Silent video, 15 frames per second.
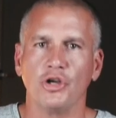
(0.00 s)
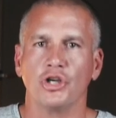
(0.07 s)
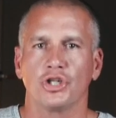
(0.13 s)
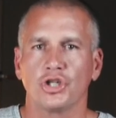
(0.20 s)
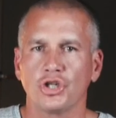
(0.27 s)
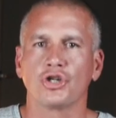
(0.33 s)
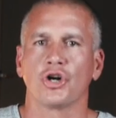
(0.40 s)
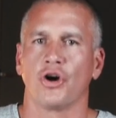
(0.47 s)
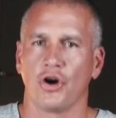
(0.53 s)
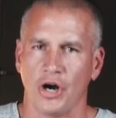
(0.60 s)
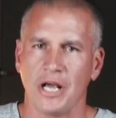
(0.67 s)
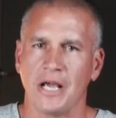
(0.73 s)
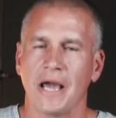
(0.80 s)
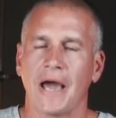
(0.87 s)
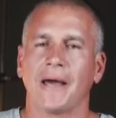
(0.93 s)
this
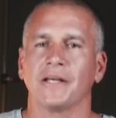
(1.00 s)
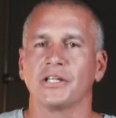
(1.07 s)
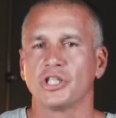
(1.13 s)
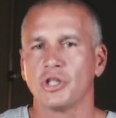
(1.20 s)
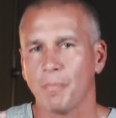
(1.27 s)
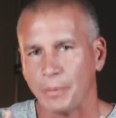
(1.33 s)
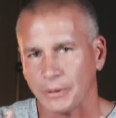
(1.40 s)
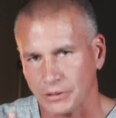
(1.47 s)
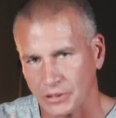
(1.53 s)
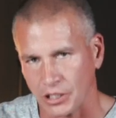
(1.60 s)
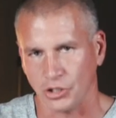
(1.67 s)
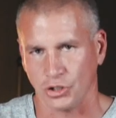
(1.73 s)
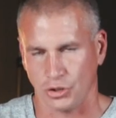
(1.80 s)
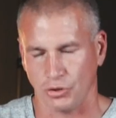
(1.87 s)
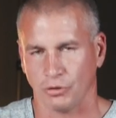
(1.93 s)
journey has the
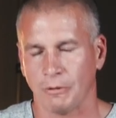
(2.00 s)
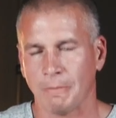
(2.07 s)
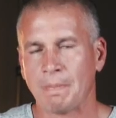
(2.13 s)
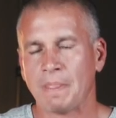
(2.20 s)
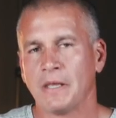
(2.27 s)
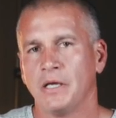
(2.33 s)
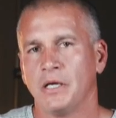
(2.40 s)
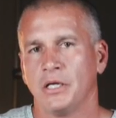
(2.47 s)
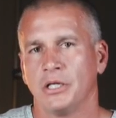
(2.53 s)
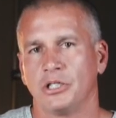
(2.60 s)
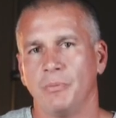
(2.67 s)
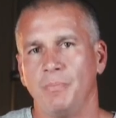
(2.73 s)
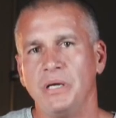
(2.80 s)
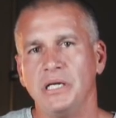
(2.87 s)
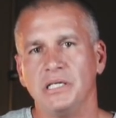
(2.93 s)
potential
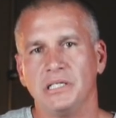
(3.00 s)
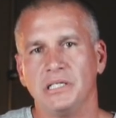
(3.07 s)
to be